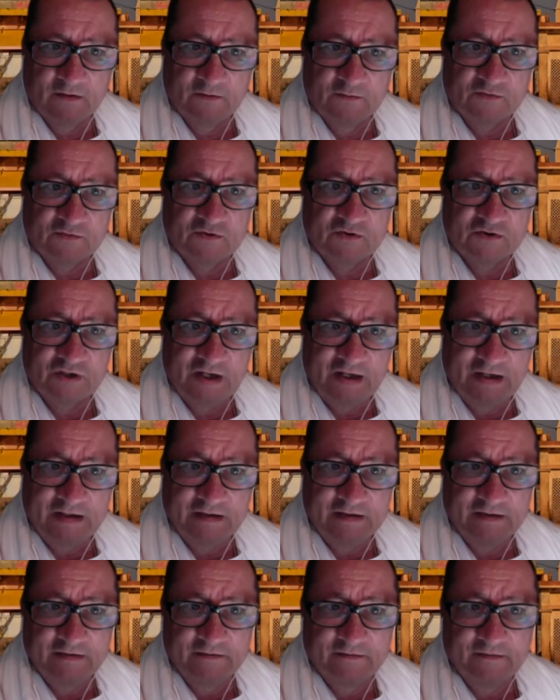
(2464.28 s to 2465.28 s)

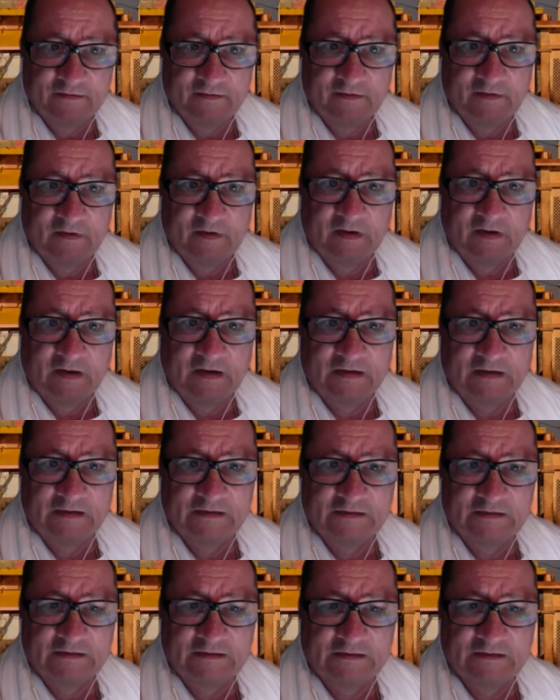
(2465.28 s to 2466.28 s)
say
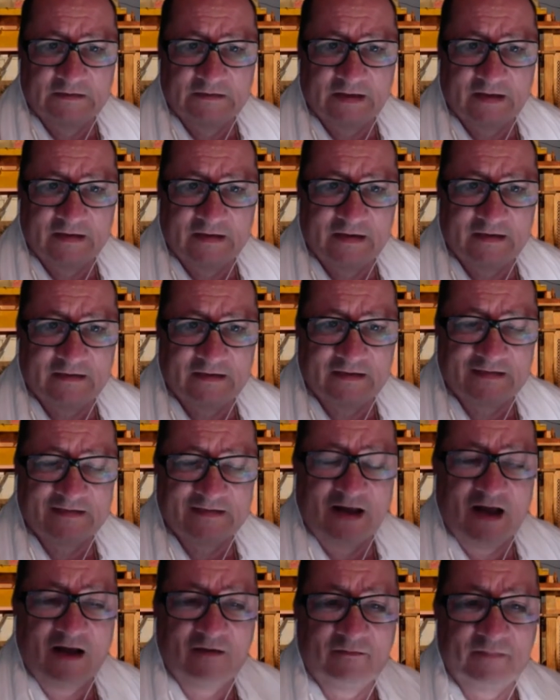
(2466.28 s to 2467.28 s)
that
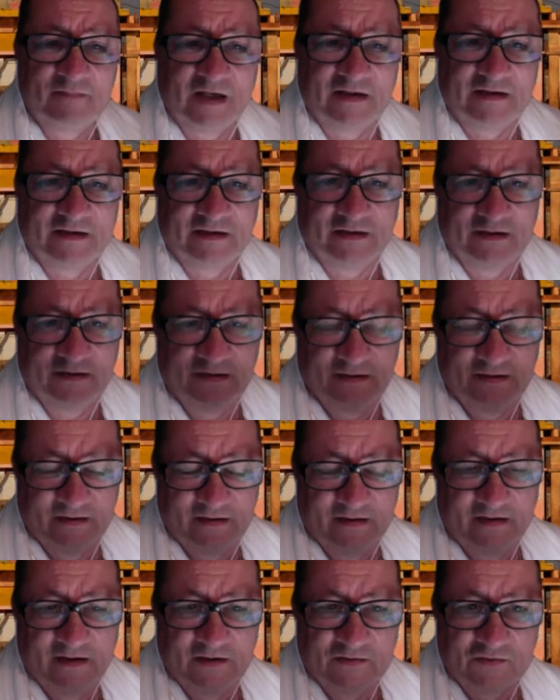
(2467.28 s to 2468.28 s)
somebody
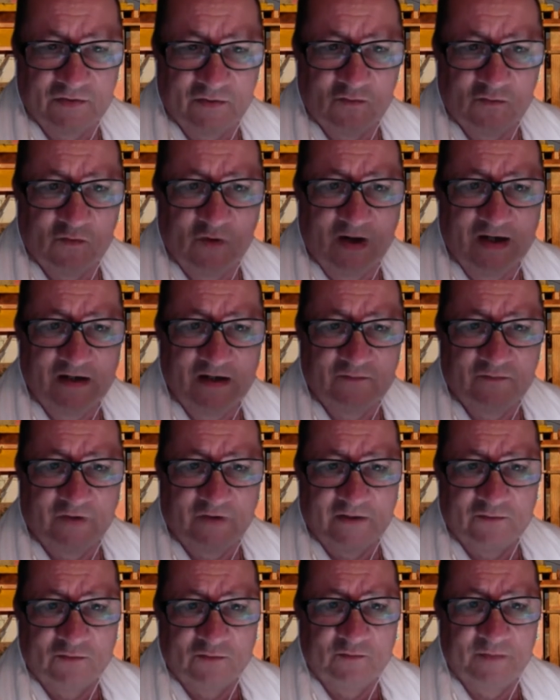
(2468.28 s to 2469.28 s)
is not
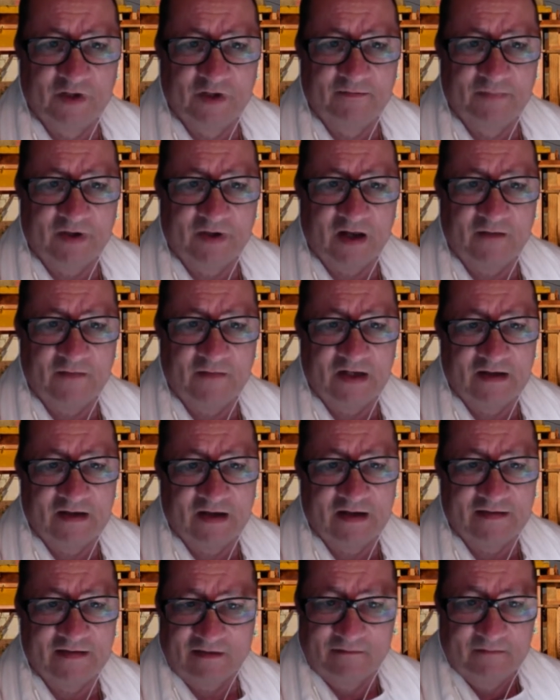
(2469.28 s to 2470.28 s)
qualified to be a Brahmana
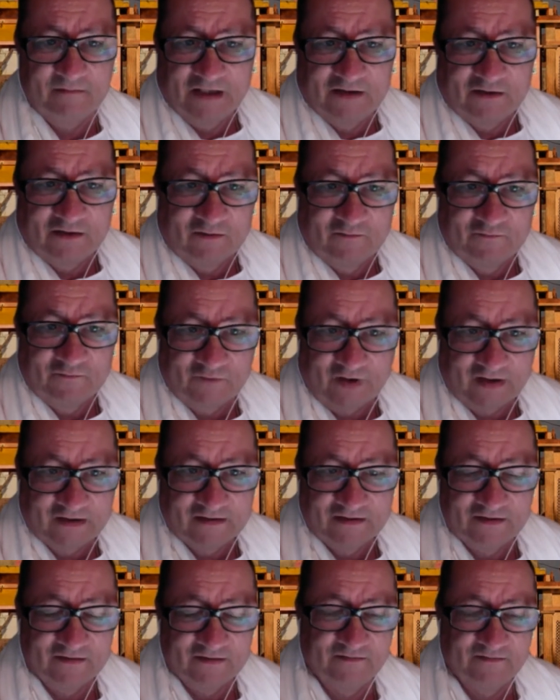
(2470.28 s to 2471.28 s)
is a matter of
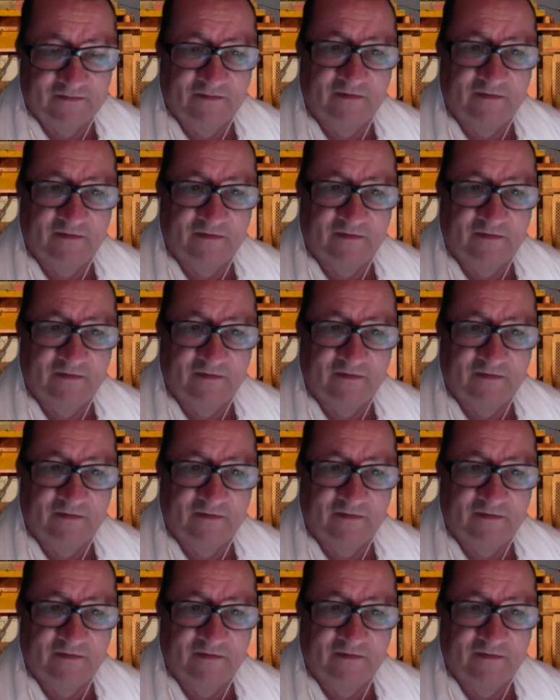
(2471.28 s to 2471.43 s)
fact.